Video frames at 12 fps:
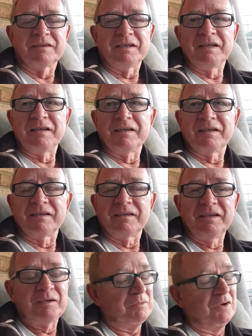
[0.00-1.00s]
And
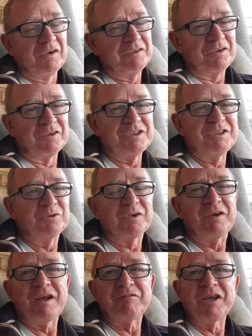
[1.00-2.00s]
yeah, I still
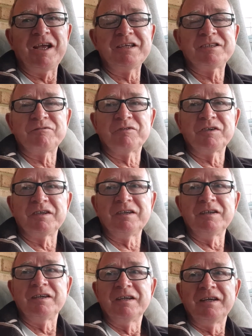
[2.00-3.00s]
don't have an answer for the
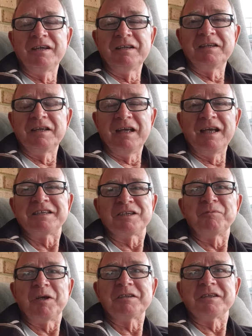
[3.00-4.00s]

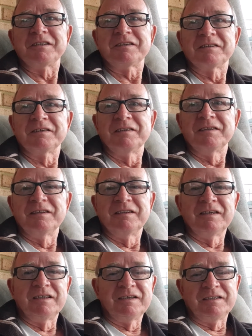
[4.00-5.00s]
SMSs.
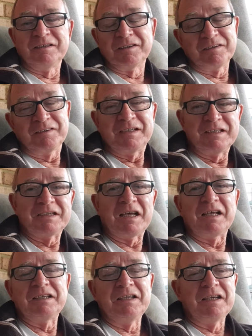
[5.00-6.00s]
You know, it's
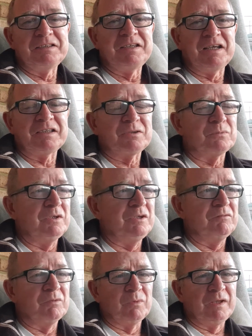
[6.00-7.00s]
hard to get text when
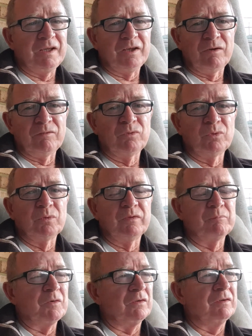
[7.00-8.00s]
they don't forward
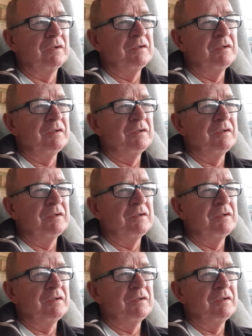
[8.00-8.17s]
them on.